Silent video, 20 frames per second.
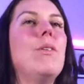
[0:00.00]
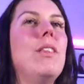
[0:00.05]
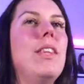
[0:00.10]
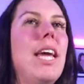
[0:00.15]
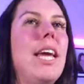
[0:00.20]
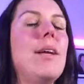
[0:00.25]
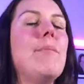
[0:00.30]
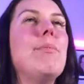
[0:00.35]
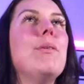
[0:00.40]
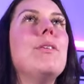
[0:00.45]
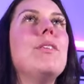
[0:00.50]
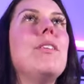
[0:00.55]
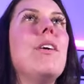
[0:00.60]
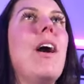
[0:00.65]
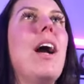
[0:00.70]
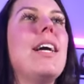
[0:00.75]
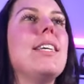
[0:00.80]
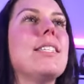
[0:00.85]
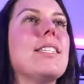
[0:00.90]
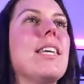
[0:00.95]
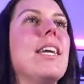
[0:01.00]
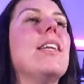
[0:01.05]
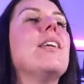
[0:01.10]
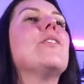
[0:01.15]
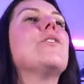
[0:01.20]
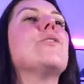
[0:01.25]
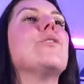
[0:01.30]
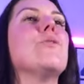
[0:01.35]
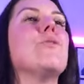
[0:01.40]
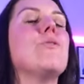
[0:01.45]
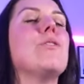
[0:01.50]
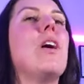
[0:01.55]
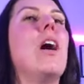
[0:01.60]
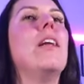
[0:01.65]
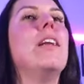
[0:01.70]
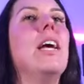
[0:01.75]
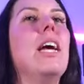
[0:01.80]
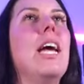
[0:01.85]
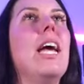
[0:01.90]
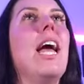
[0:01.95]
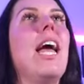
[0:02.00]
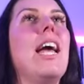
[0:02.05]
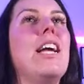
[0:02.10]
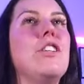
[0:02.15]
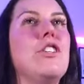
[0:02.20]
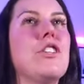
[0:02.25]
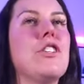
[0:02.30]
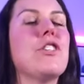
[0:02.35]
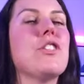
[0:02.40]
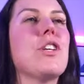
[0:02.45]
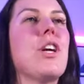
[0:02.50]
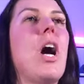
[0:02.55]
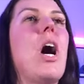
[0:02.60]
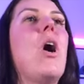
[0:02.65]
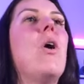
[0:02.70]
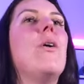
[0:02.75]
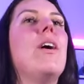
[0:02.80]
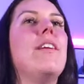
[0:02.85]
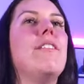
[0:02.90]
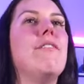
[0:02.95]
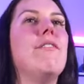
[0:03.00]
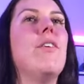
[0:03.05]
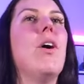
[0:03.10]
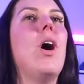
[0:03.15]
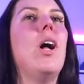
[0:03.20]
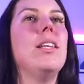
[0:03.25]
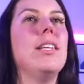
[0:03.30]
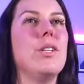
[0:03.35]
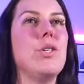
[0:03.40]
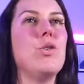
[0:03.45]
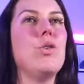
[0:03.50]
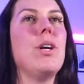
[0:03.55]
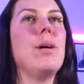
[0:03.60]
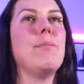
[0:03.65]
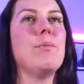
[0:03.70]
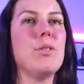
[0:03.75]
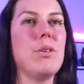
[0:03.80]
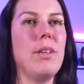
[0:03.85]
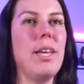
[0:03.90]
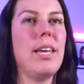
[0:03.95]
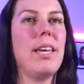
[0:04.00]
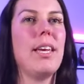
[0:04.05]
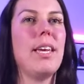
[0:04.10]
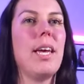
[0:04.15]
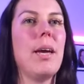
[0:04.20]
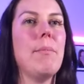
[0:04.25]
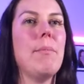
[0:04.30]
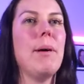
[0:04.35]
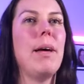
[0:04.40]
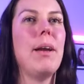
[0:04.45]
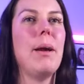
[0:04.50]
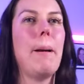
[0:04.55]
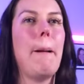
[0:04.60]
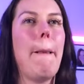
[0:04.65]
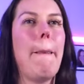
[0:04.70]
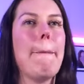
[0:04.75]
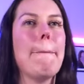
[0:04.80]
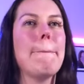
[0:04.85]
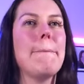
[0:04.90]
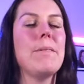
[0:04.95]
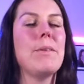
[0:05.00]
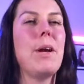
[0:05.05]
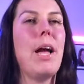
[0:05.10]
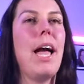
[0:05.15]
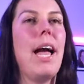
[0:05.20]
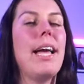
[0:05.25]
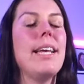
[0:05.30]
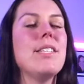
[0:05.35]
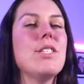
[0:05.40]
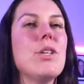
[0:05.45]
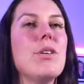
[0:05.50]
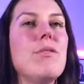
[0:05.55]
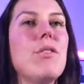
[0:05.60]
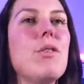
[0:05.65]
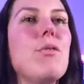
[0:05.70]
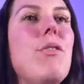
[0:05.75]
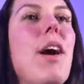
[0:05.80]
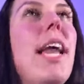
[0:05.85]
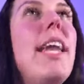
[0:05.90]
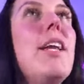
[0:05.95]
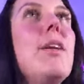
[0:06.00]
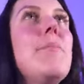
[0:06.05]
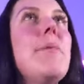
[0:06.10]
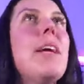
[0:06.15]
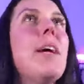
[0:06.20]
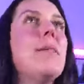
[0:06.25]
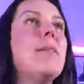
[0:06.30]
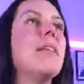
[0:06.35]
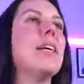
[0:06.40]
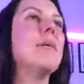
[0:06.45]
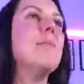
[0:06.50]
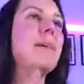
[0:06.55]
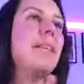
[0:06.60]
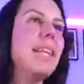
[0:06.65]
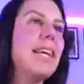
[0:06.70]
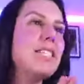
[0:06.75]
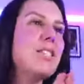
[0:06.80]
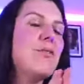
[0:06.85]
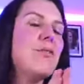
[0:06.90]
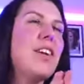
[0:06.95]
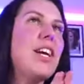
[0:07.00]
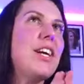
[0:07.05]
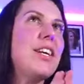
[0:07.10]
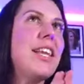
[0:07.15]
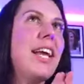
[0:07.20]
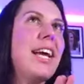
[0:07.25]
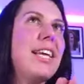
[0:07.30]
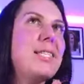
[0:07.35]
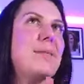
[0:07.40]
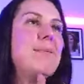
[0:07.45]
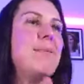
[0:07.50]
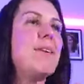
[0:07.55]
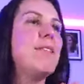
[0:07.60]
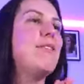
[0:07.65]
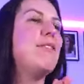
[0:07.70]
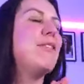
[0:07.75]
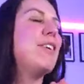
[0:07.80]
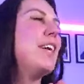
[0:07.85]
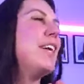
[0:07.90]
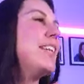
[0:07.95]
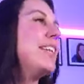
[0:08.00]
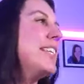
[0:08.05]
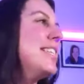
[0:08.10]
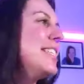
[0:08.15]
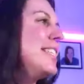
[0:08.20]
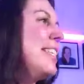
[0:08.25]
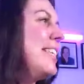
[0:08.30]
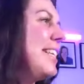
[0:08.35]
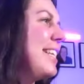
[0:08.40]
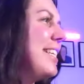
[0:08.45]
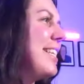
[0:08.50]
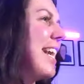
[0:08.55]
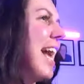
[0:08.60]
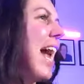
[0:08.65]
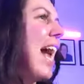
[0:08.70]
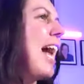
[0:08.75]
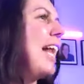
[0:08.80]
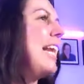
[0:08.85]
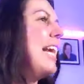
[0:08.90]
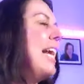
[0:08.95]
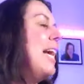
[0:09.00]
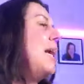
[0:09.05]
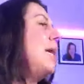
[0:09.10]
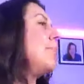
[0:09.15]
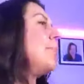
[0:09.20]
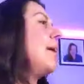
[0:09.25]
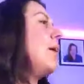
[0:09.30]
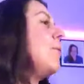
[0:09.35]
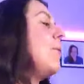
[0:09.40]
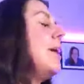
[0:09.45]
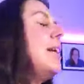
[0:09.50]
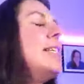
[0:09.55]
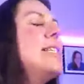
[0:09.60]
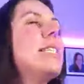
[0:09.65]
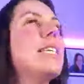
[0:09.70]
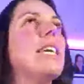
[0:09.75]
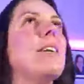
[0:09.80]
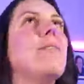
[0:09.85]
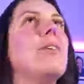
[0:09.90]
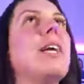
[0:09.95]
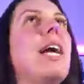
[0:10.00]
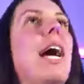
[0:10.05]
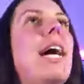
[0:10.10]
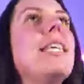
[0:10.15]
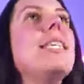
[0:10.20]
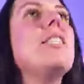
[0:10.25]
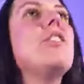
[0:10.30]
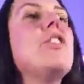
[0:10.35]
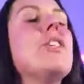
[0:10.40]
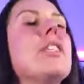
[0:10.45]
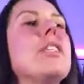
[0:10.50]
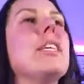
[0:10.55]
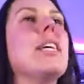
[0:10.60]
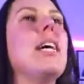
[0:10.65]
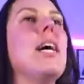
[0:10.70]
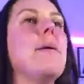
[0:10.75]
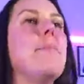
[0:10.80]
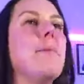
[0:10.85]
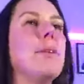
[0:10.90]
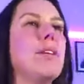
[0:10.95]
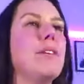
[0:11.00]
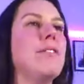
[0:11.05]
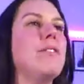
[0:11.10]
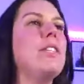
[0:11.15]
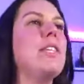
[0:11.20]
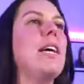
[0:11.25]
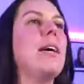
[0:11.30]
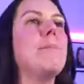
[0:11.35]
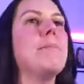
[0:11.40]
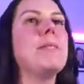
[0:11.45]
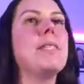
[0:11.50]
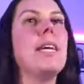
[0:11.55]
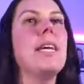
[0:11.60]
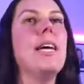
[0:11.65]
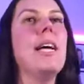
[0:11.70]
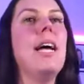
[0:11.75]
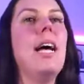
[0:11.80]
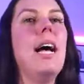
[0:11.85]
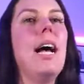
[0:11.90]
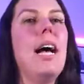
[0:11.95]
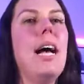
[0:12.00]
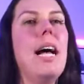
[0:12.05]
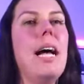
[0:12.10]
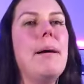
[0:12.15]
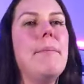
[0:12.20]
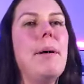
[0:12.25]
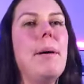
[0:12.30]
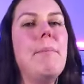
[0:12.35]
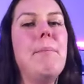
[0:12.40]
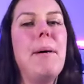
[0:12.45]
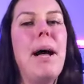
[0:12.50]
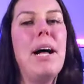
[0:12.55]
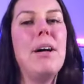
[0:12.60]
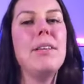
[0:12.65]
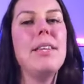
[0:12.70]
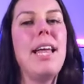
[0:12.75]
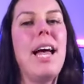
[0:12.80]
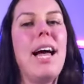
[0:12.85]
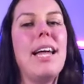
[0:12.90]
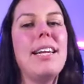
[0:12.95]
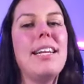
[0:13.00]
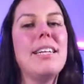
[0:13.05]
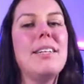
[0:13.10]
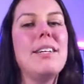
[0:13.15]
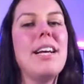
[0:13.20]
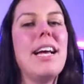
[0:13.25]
Would they put their ice skating shoes on and just go and fall and trip so they can get better? Okay, so if you're ready to become a little bit less fearless, put fearless in the chat. But I wanted to give you guys just a couple of tips um, about that. And